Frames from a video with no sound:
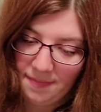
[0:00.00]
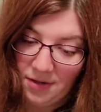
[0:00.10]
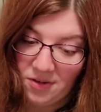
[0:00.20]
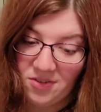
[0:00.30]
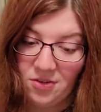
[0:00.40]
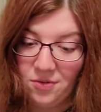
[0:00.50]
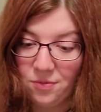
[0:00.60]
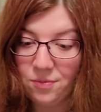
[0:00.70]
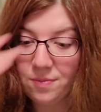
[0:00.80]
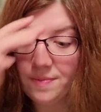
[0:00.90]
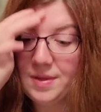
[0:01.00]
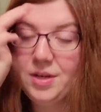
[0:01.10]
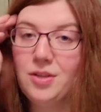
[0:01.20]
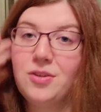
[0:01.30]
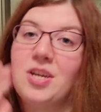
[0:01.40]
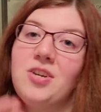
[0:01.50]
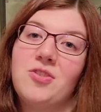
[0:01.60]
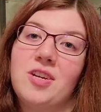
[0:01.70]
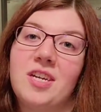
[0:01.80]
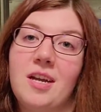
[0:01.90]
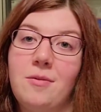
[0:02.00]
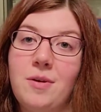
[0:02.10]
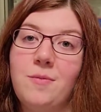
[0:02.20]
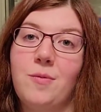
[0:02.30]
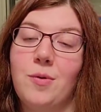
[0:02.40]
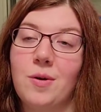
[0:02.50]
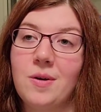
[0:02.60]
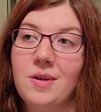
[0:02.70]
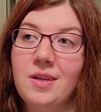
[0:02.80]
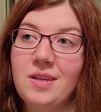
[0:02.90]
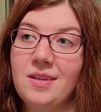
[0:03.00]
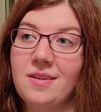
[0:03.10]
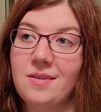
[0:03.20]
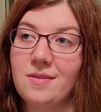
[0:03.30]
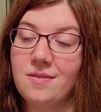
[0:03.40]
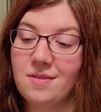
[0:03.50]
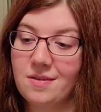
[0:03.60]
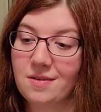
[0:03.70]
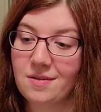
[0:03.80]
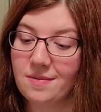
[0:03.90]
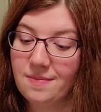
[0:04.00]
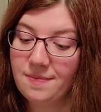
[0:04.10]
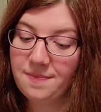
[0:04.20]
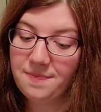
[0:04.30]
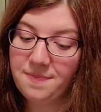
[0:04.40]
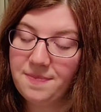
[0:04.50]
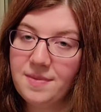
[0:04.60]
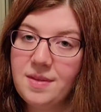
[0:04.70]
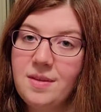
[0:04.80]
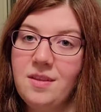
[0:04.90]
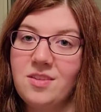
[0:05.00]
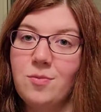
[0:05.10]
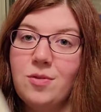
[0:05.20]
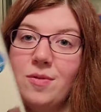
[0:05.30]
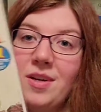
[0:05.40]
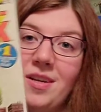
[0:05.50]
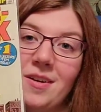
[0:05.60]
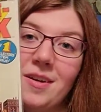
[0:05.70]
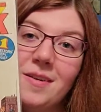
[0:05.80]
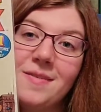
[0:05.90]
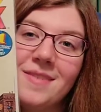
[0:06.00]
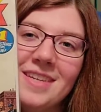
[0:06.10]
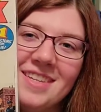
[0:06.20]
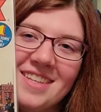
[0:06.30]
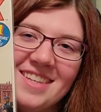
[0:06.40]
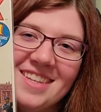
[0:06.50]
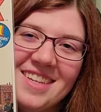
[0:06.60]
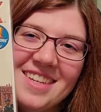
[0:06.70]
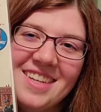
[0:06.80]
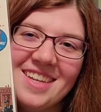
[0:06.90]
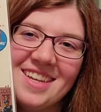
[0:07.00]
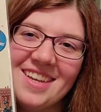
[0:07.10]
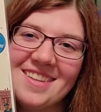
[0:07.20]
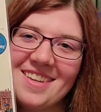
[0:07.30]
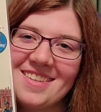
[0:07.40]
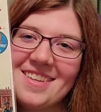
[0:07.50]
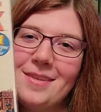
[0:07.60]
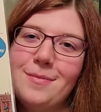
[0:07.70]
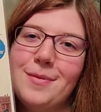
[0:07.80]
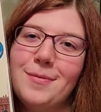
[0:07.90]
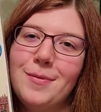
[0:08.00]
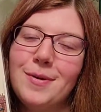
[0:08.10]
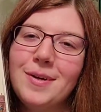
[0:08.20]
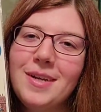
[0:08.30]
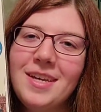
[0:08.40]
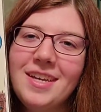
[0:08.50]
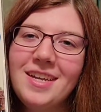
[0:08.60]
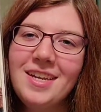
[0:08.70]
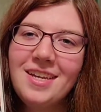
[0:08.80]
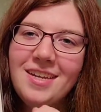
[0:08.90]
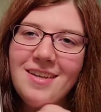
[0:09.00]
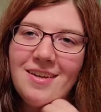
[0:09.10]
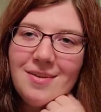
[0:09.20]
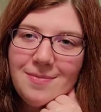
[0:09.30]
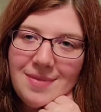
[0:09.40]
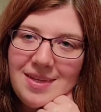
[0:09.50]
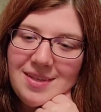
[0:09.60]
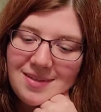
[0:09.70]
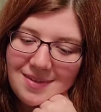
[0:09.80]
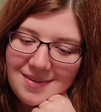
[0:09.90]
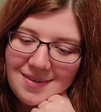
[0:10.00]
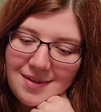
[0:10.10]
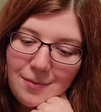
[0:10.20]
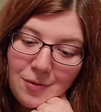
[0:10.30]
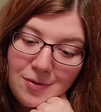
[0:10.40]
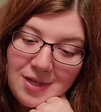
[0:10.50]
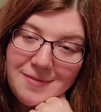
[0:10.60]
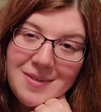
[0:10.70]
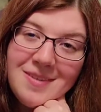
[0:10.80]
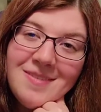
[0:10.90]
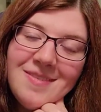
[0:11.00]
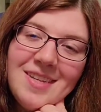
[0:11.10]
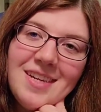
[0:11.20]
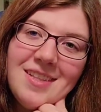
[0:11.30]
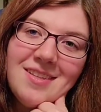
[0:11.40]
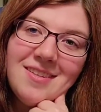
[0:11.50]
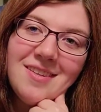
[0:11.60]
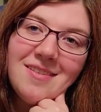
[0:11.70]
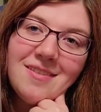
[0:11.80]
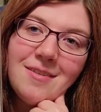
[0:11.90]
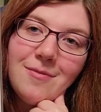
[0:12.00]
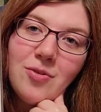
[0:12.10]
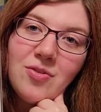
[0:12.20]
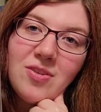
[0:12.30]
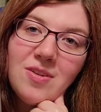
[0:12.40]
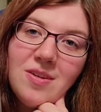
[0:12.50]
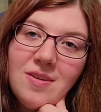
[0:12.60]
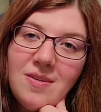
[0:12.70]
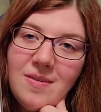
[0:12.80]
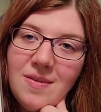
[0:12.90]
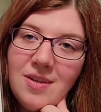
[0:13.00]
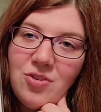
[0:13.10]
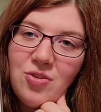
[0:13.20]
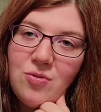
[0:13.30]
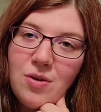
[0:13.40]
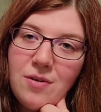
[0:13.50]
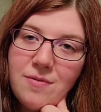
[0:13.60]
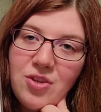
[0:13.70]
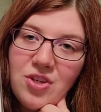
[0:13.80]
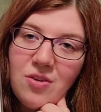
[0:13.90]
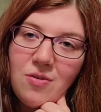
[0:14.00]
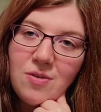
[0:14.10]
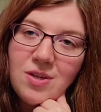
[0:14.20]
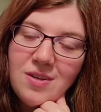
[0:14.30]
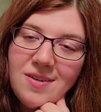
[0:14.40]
And also, another character I cannot wait for is this one right here. Like, as I said before. And this is number 11, and this is the first issue of She-Hulk.